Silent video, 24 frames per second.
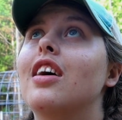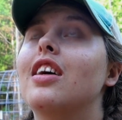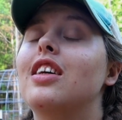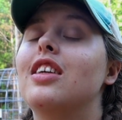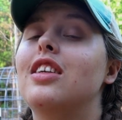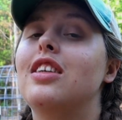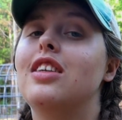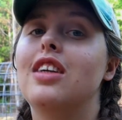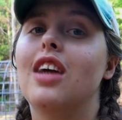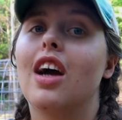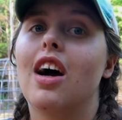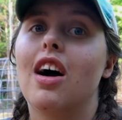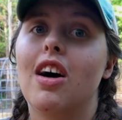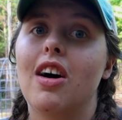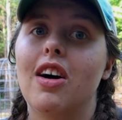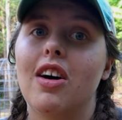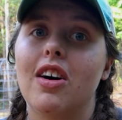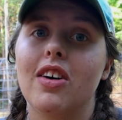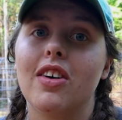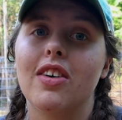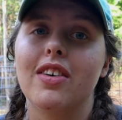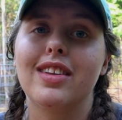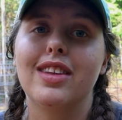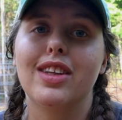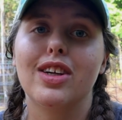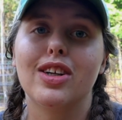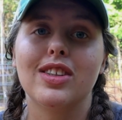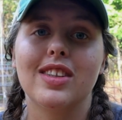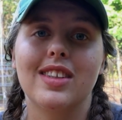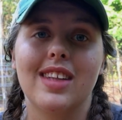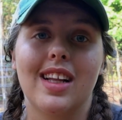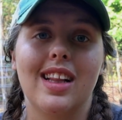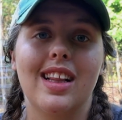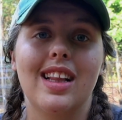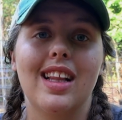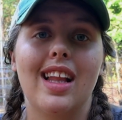Y'all,
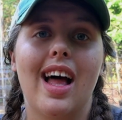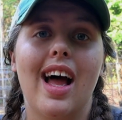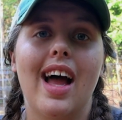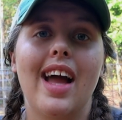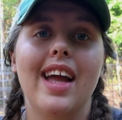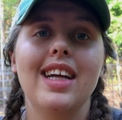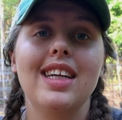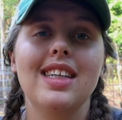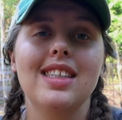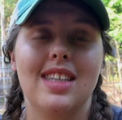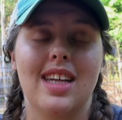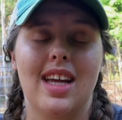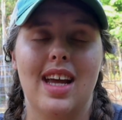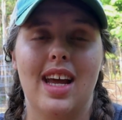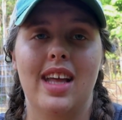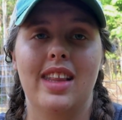there's a light